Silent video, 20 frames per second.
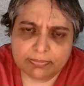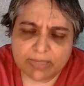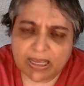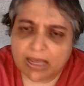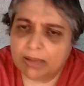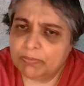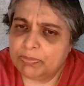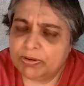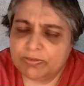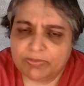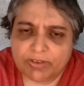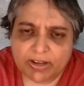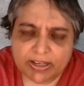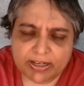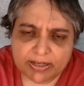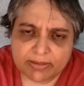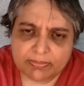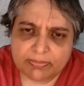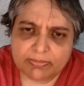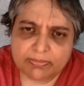amplify
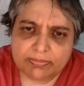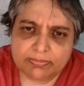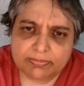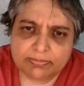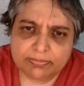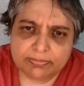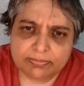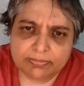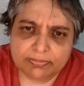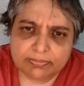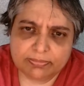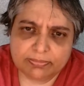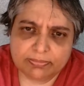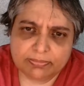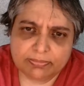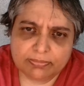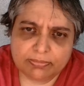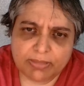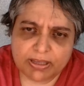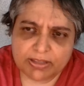them,
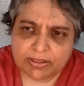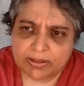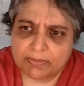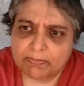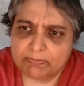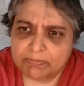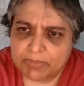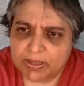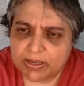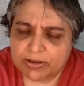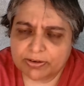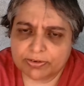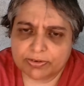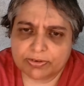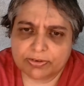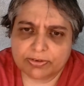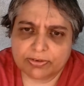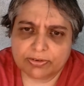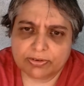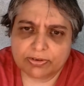make them bigger,
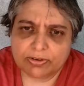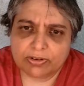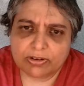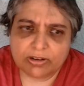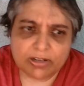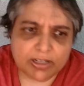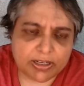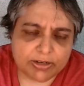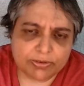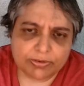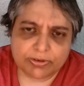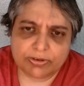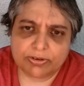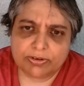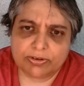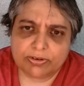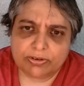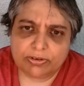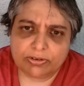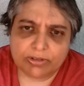clearer,
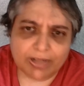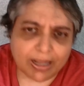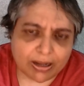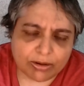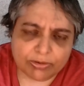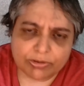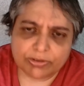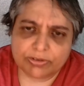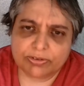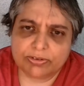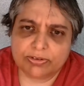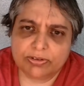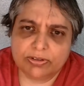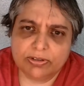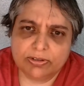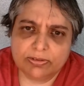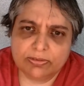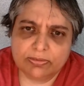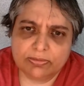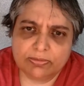louder
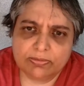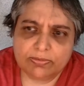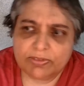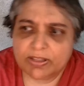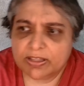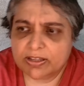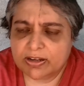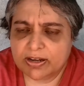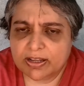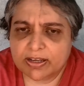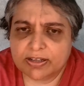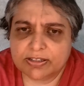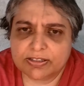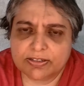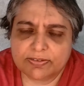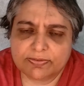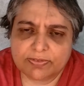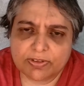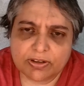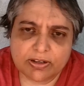than the
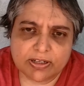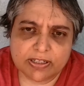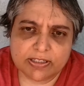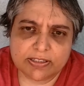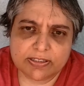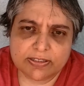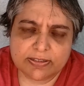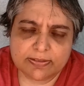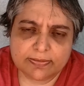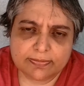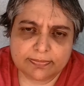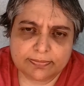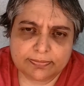negative thoughts?